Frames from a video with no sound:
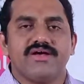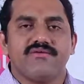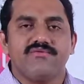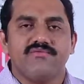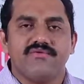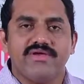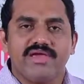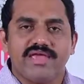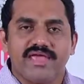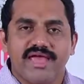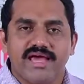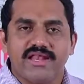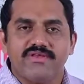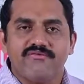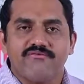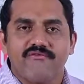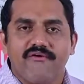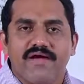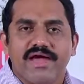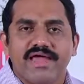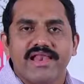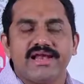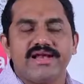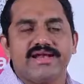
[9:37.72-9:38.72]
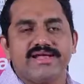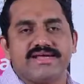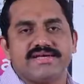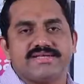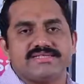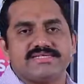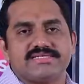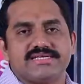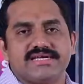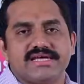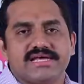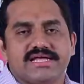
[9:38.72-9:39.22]
we can
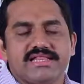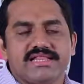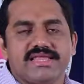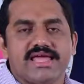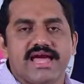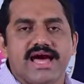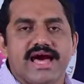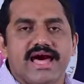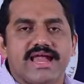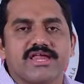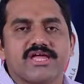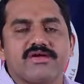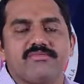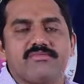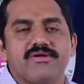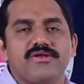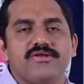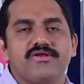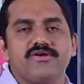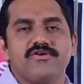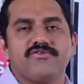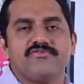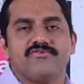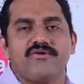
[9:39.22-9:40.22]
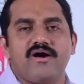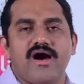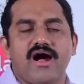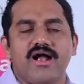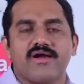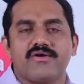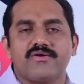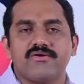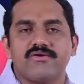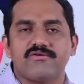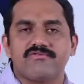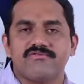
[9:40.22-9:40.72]
validate the argument of
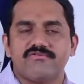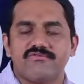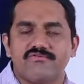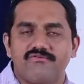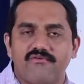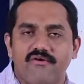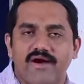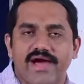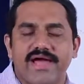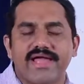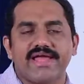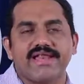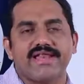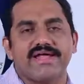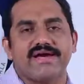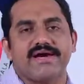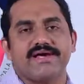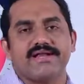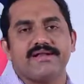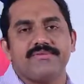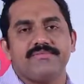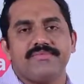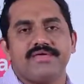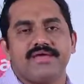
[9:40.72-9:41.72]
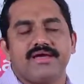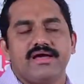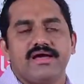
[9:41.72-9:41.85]
Adolf Wagner